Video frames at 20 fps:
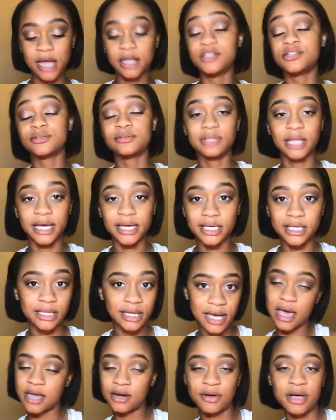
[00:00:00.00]
I do like
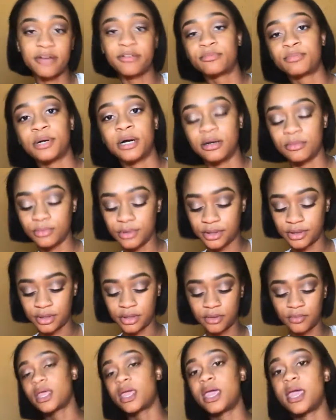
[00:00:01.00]
it. I don't have a problem with
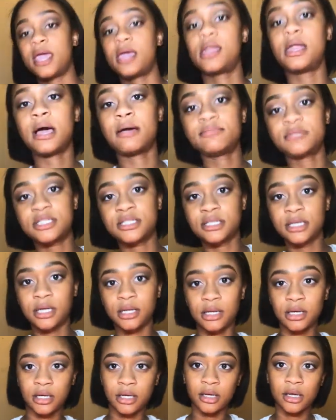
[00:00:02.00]
it. And I'm just
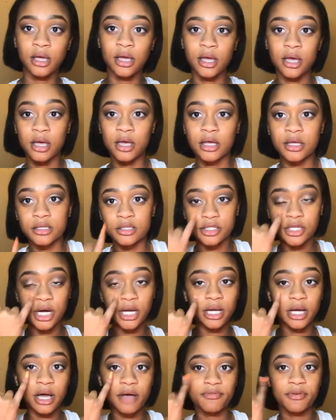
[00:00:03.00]
gonna
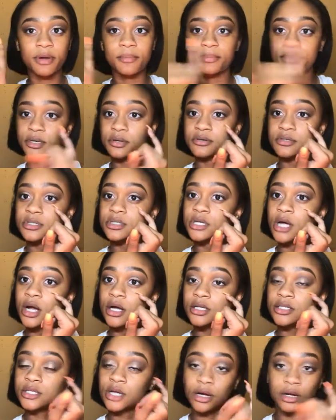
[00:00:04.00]
try to cover up those
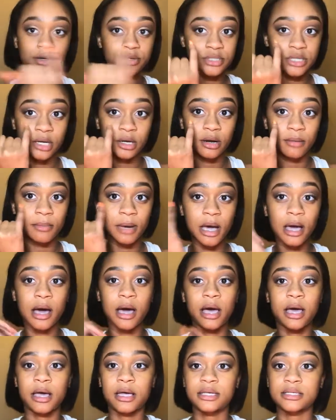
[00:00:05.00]
dark circles under my
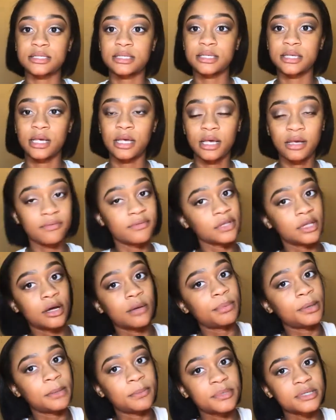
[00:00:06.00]
eyes, even though
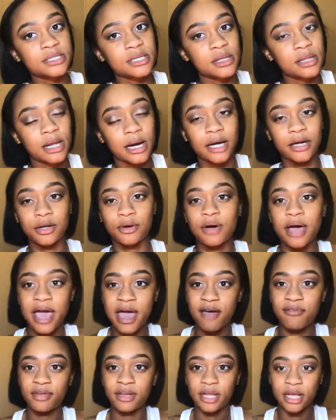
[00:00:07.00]
people say that I don't
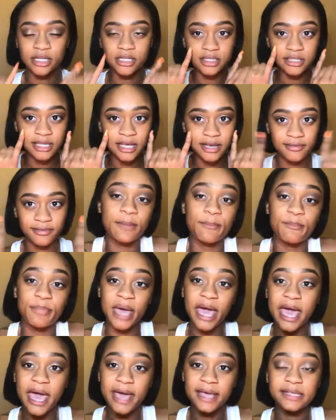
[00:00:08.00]
have any. I just have some
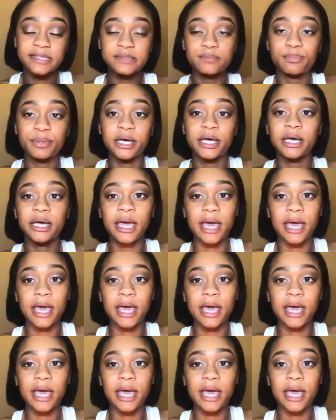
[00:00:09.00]
bags, but